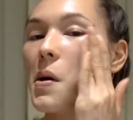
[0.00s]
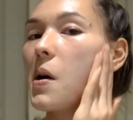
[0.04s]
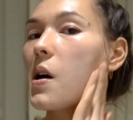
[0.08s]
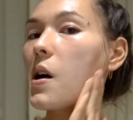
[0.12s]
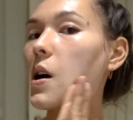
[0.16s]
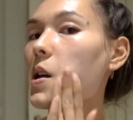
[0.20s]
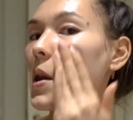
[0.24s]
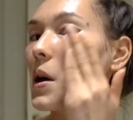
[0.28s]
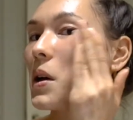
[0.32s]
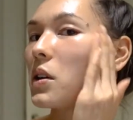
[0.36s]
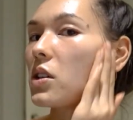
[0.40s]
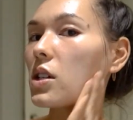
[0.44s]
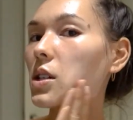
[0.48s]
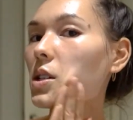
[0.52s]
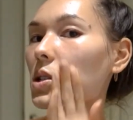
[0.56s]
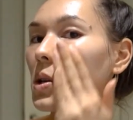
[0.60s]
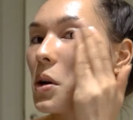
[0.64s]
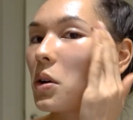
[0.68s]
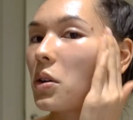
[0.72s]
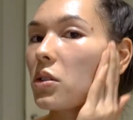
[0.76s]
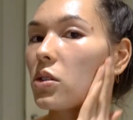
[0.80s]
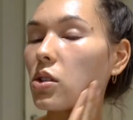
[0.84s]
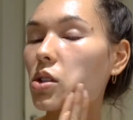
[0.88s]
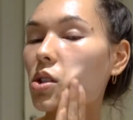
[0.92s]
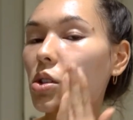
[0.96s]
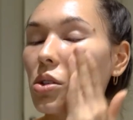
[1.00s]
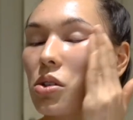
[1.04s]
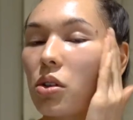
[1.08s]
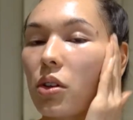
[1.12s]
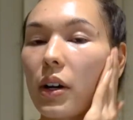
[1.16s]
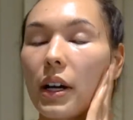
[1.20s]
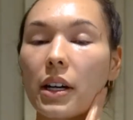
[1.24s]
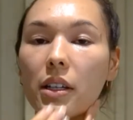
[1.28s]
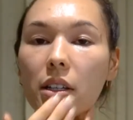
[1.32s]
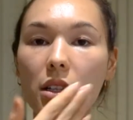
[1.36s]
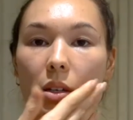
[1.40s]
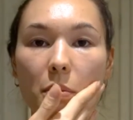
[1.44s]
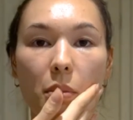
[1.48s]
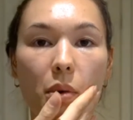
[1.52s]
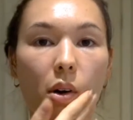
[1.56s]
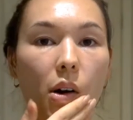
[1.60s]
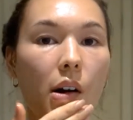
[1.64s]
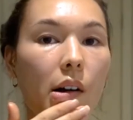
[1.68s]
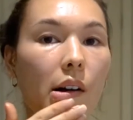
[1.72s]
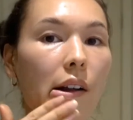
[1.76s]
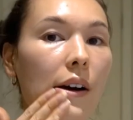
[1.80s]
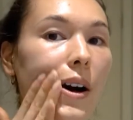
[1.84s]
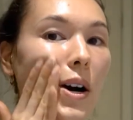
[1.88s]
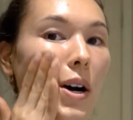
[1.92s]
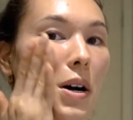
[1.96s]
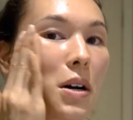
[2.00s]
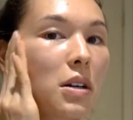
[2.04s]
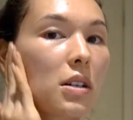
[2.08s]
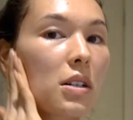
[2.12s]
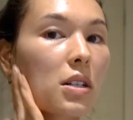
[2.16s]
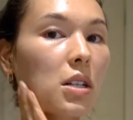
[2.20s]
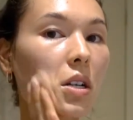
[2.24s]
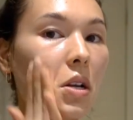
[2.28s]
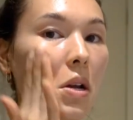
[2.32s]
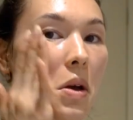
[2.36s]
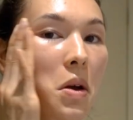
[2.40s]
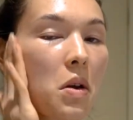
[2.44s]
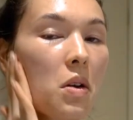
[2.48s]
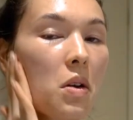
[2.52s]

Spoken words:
and I just concentrate the product